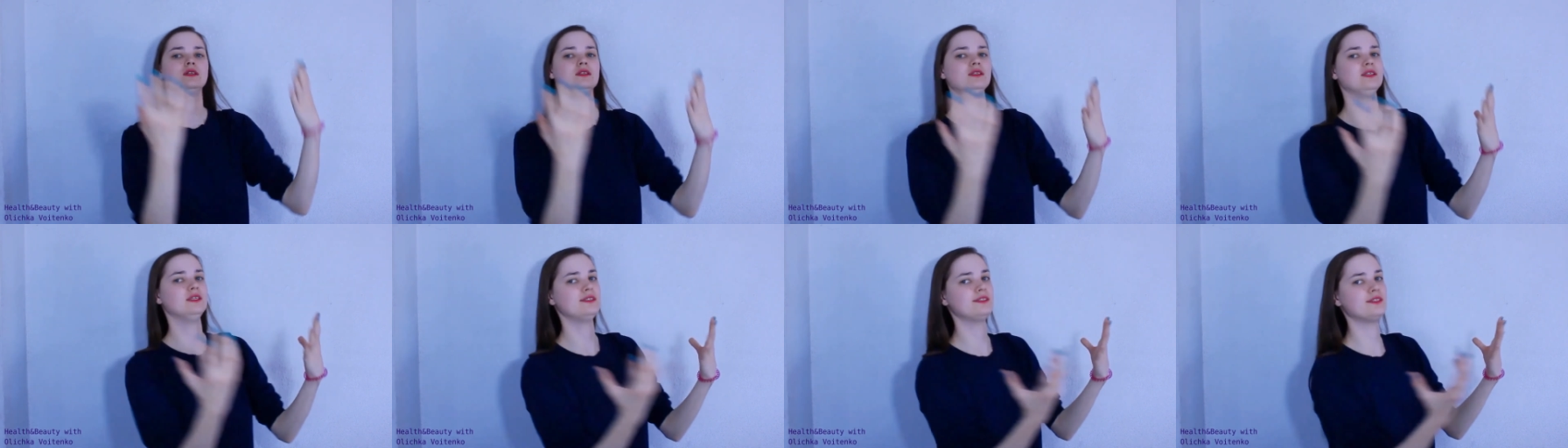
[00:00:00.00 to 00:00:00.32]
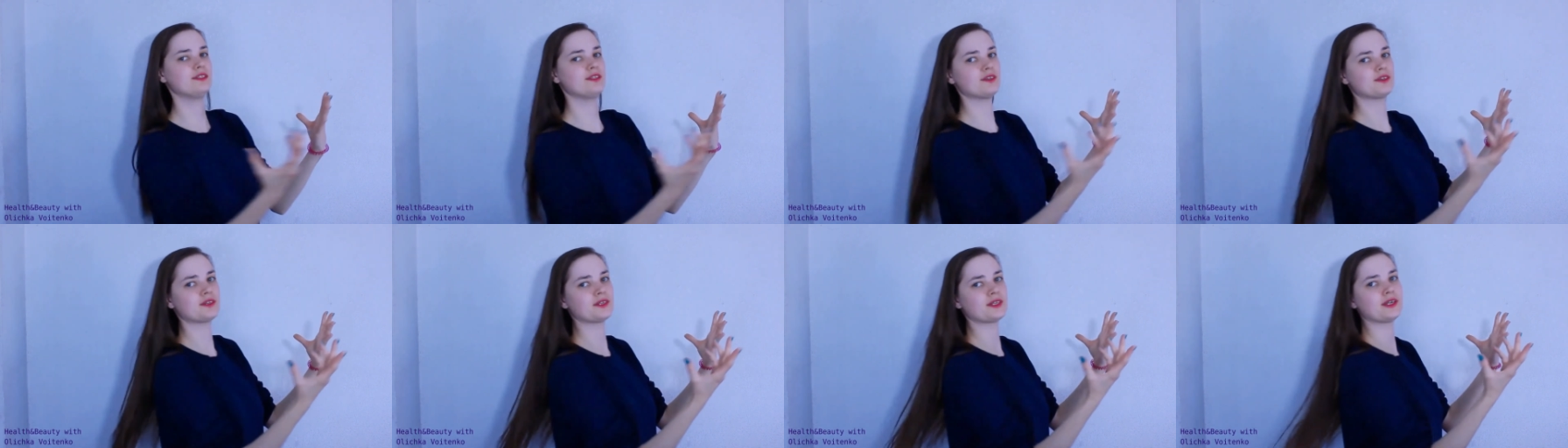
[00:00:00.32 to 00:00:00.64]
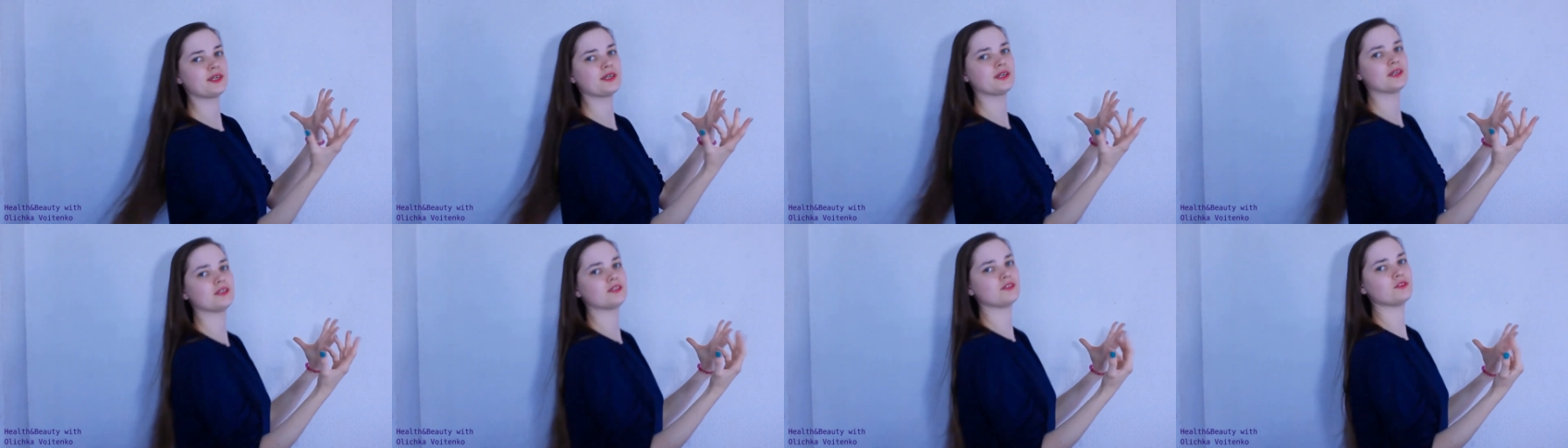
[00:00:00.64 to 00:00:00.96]
letting your
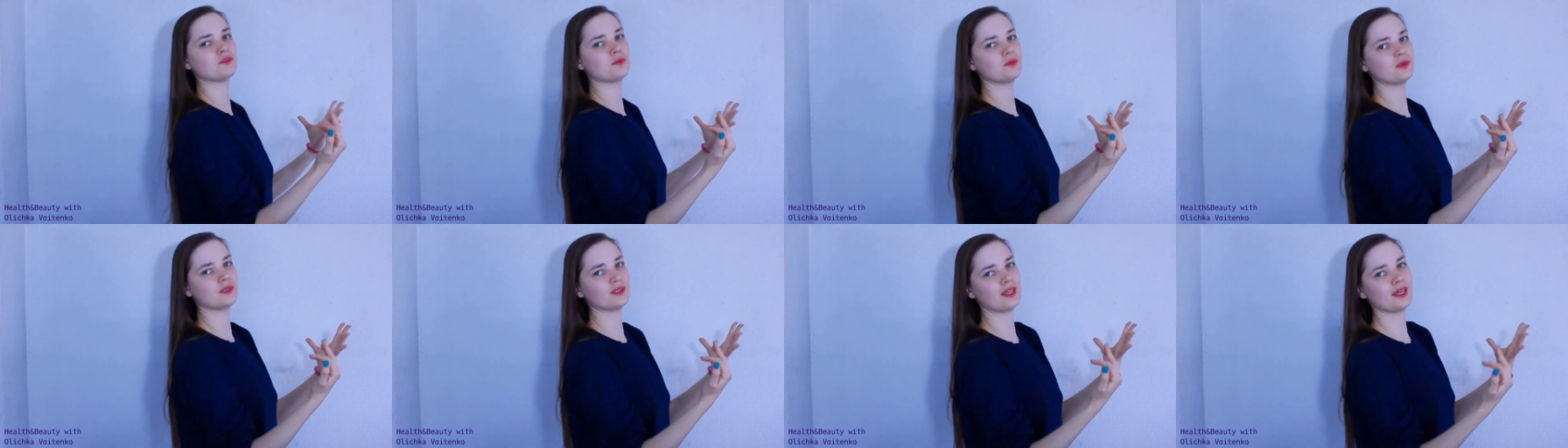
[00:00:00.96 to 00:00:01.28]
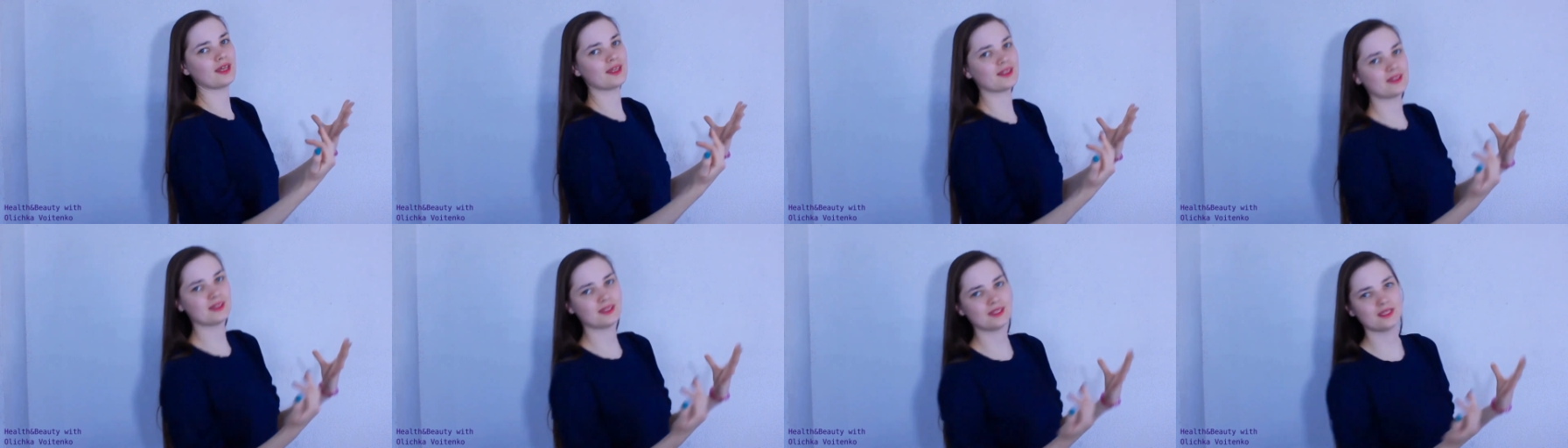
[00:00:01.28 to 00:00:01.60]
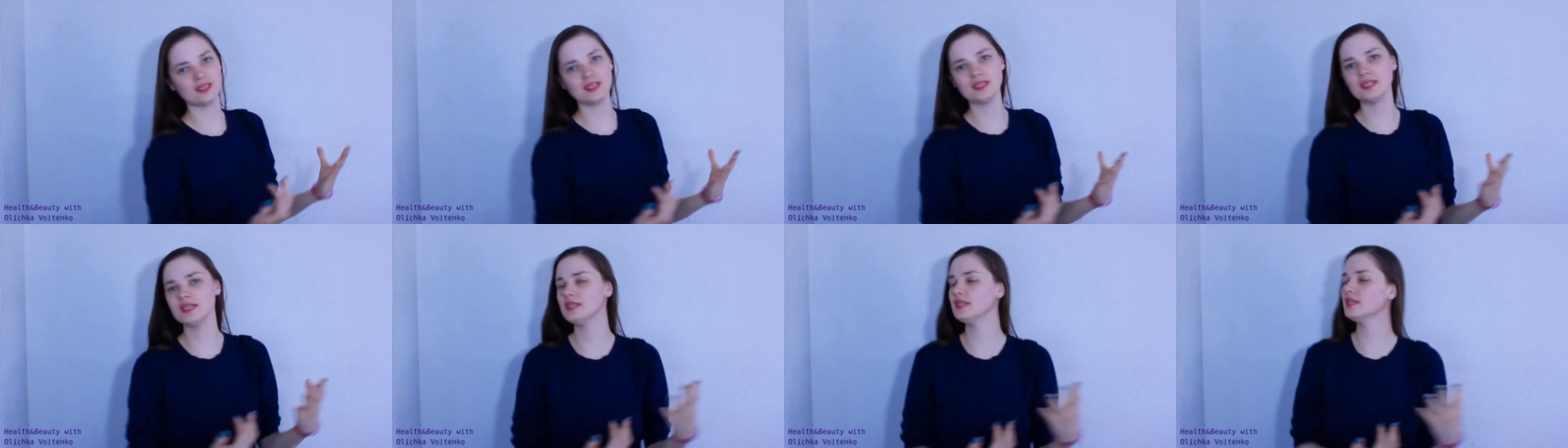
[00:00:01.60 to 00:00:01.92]
hair to be like
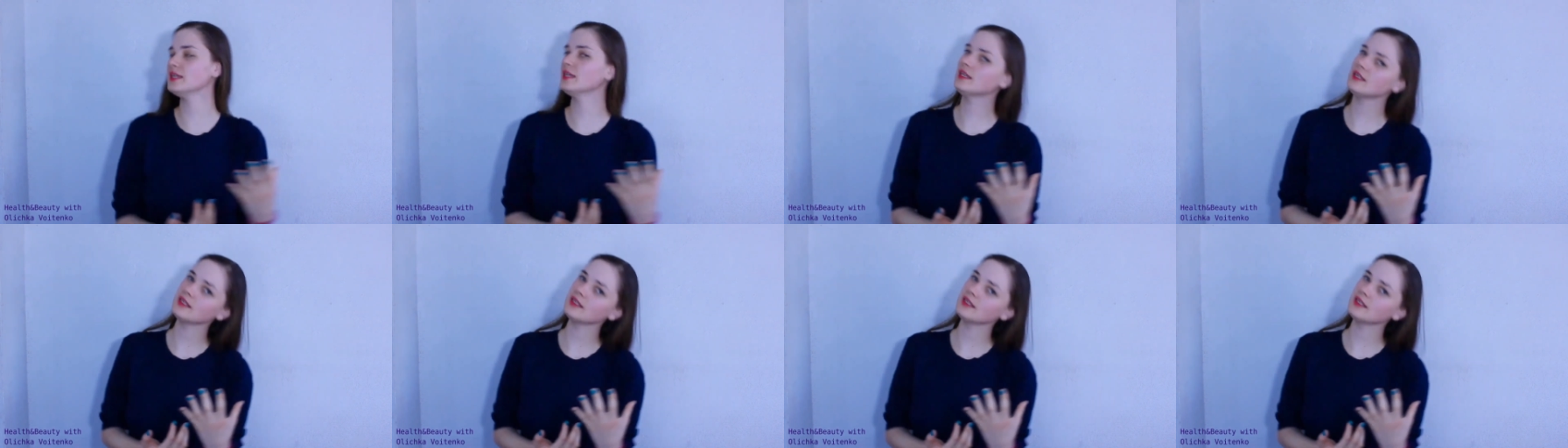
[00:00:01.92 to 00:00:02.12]
this